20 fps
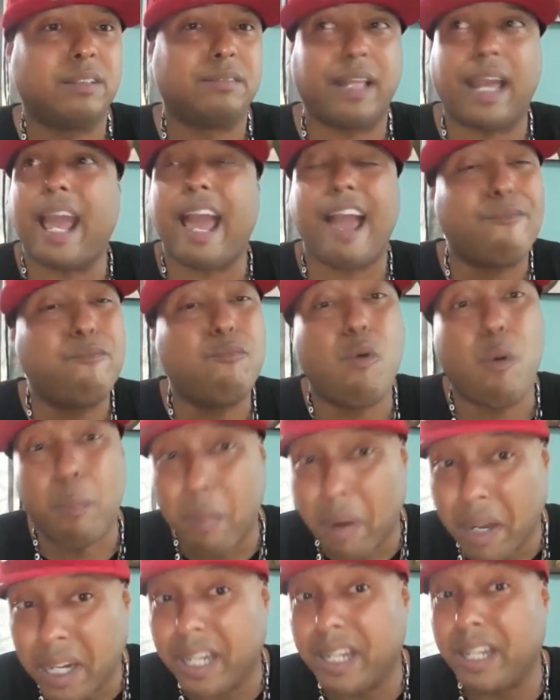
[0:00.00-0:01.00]
they have more
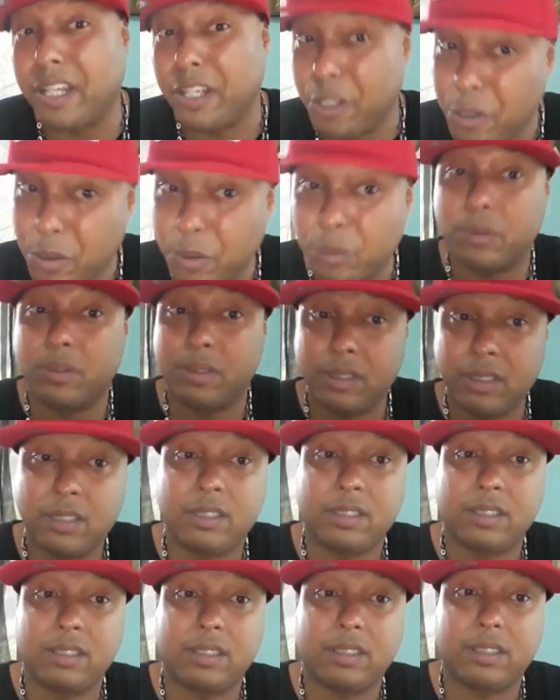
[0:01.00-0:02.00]
money than you.
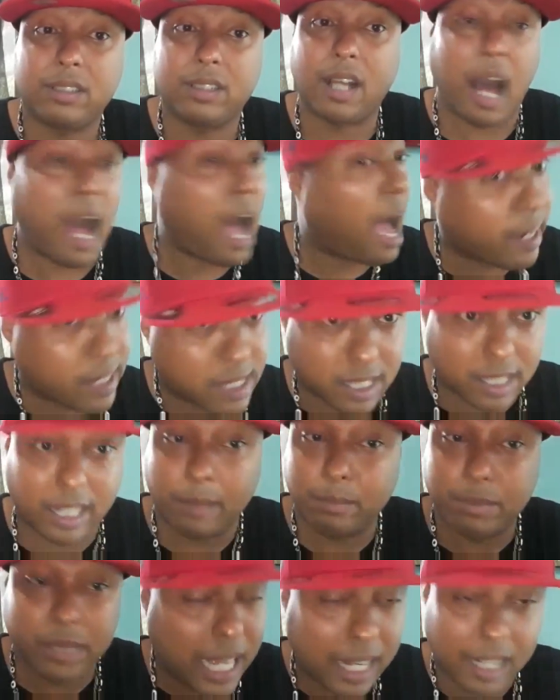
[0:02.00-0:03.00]
Honestly,
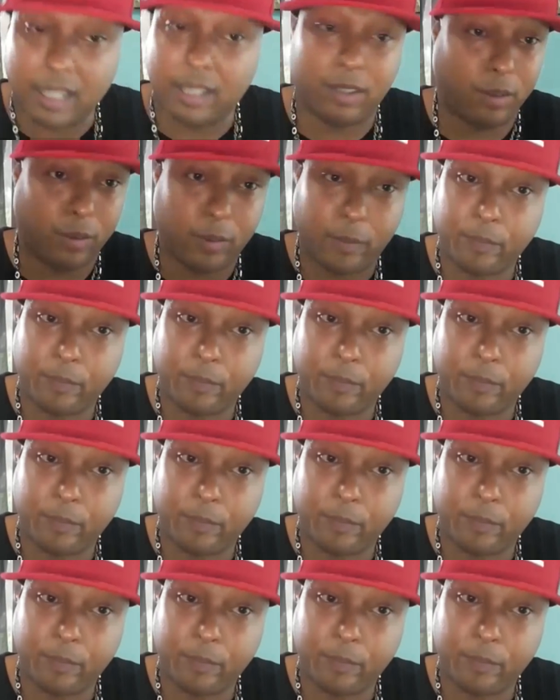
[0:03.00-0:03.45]
I'm telling you.